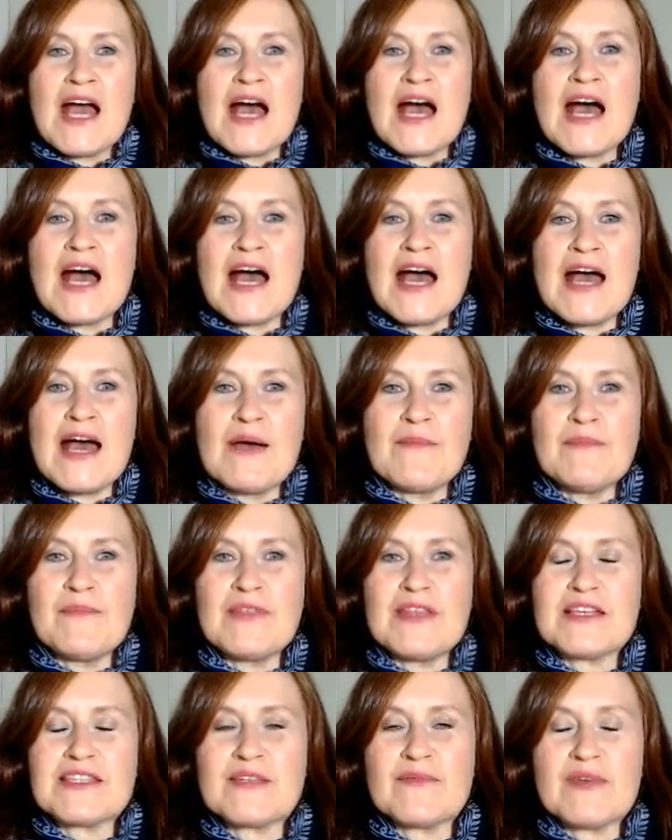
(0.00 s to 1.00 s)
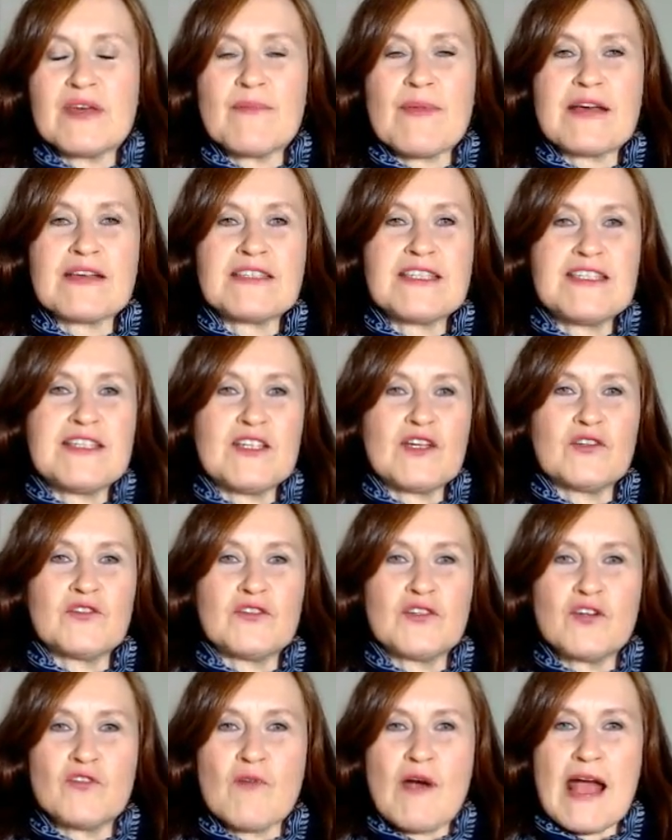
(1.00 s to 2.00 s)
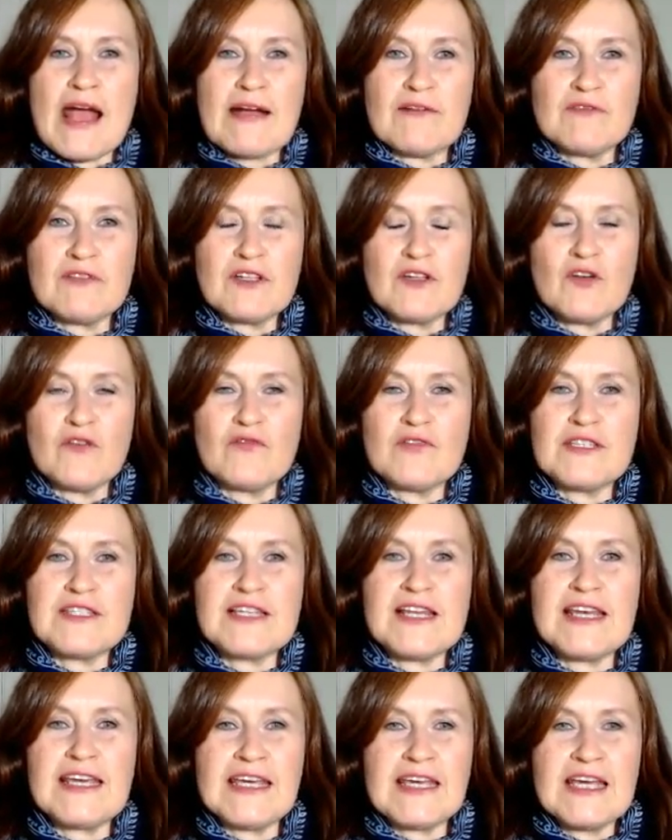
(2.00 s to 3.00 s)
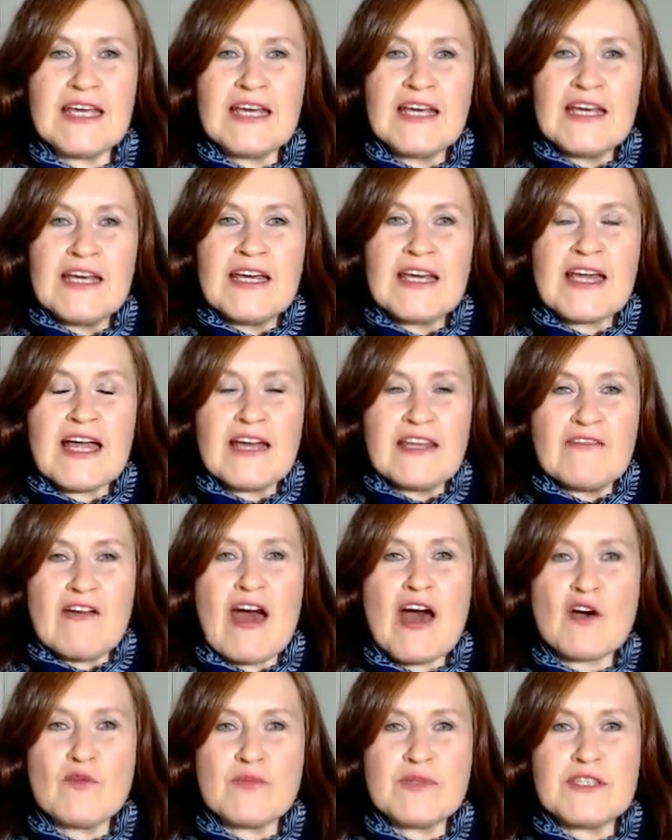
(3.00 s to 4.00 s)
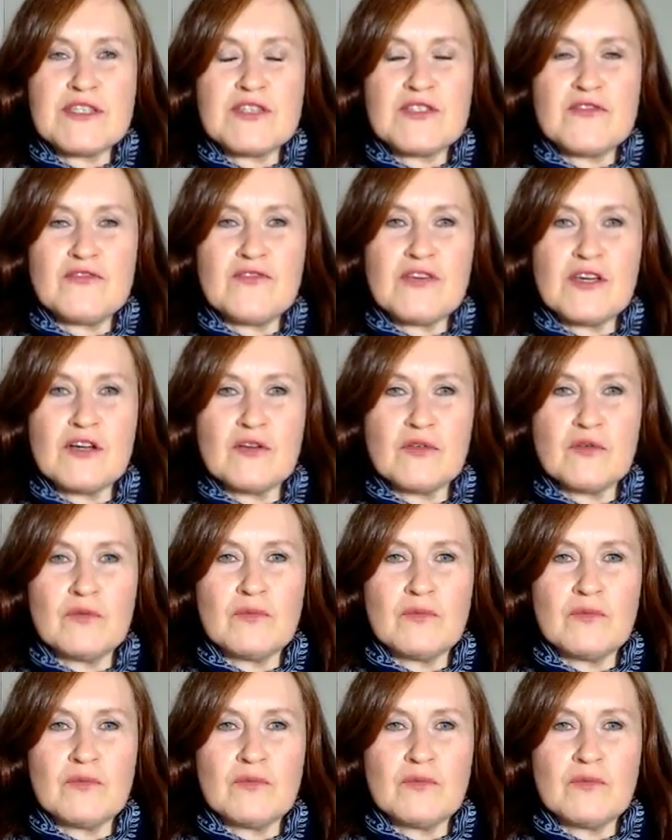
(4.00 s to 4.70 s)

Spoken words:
But there's something about sitting on the ground that obviously kind of helps us to feel